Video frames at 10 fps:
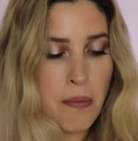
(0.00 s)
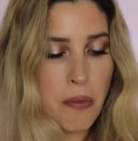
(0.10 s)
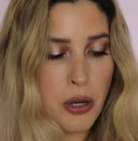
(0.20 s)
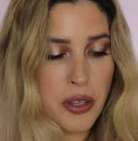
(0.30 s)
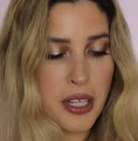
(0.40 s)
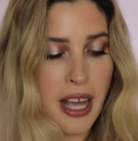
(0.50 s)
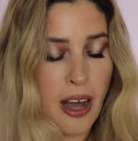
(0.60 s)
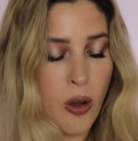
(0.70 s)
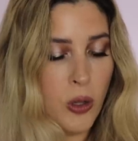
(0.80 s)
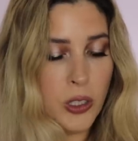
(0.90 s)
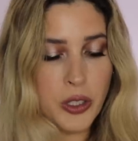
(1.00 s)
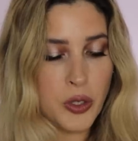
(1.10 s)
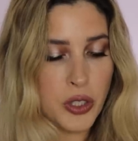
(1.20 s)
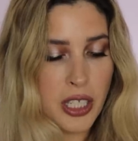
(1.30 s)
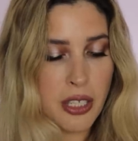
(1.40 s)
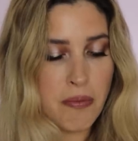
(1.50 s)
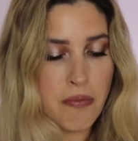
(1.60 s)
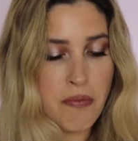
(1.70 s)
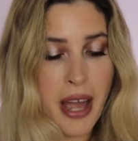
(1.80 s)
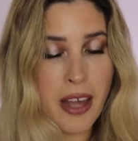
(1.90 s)
Birthing a whole new
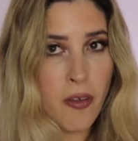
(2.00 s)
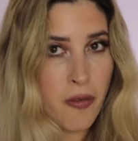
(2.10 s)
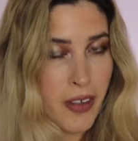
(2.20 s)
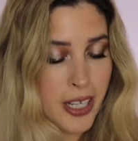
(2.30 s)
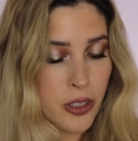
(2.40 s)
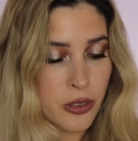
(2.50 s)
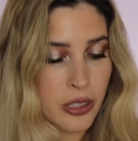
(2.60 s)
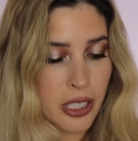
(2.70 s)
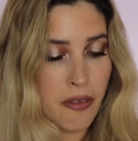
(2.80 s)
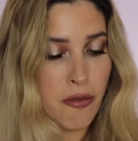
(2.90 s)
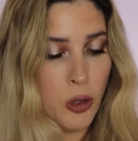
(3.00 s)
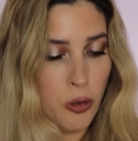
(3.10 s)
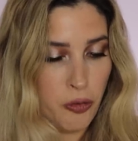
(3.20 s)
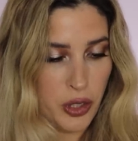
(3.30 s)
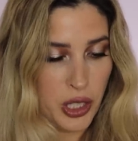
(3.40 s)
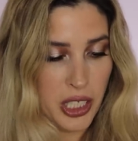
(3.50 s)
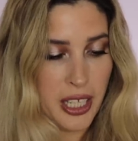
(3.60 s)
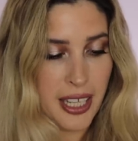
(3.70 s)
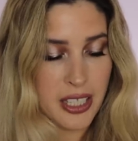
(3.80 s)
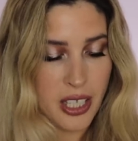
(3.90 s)
team, manufacturing,
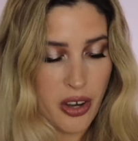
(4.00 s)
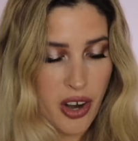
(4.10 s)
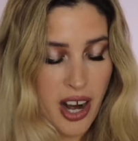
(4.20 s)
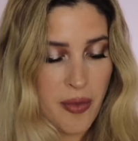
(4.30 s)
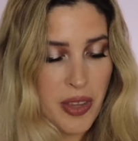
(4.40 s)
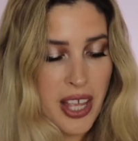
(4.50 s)
fulfilling, etc.